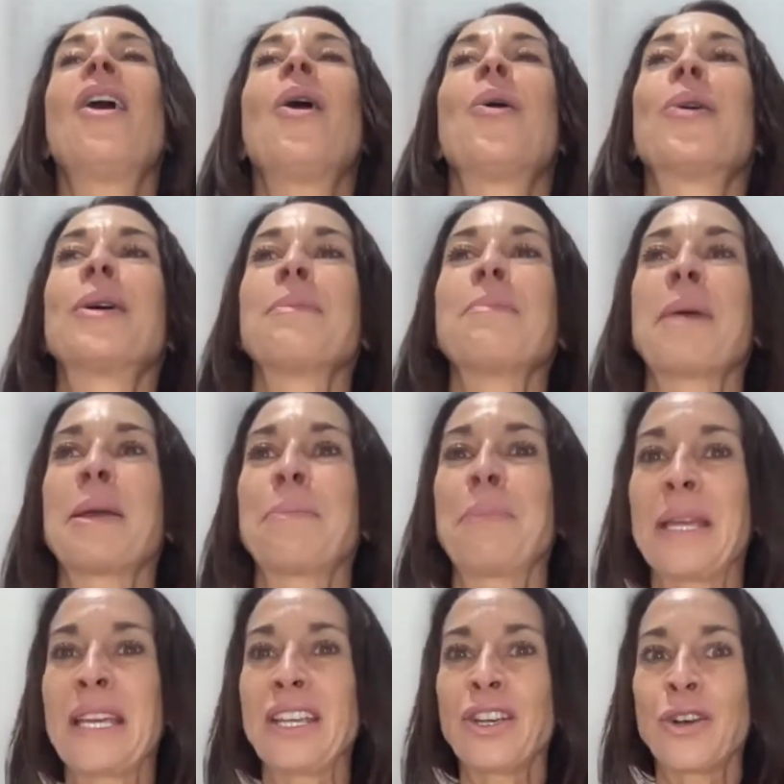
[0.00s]
Or it might
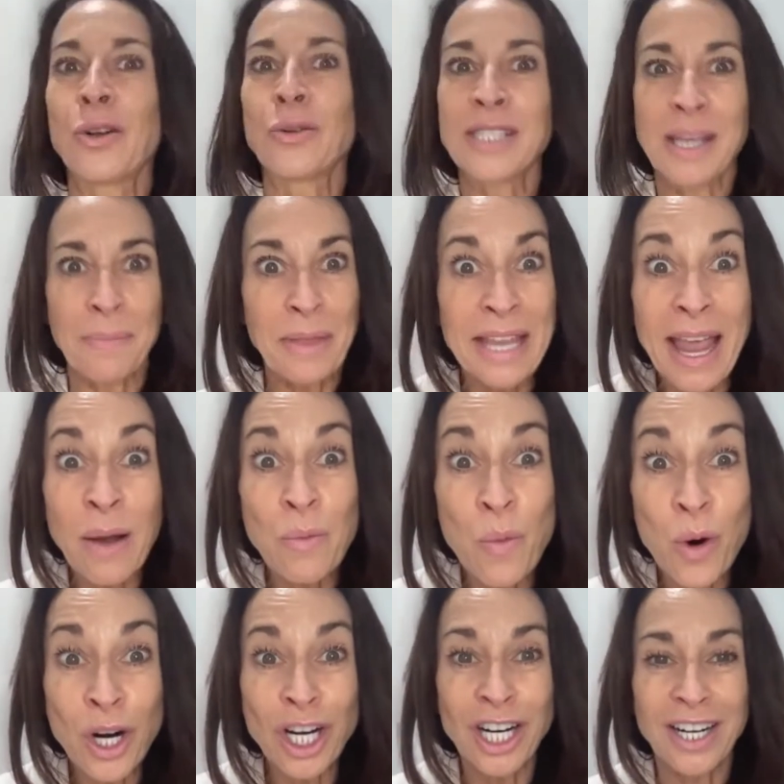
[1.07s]
be, you know, something at
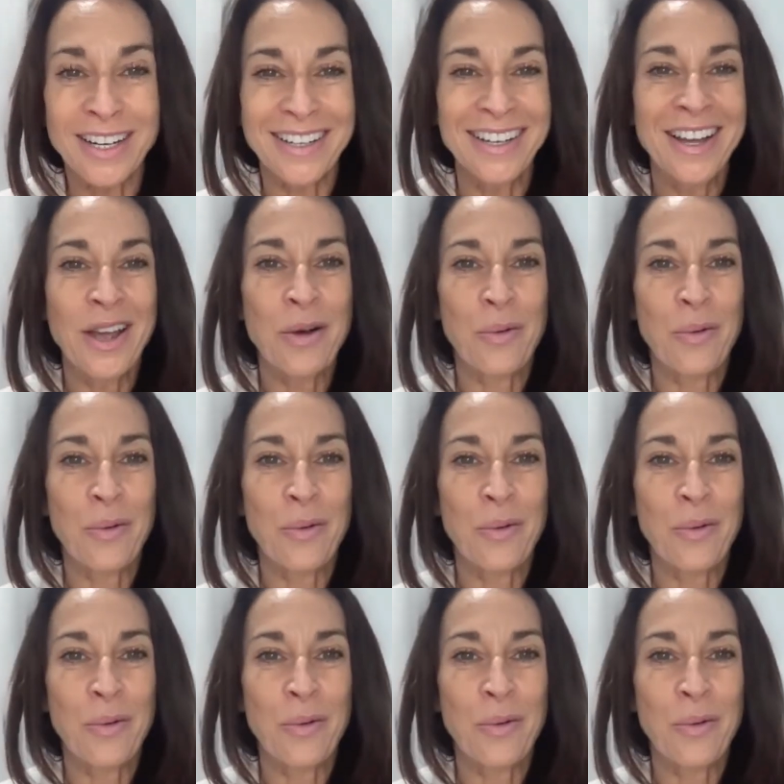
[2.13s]
work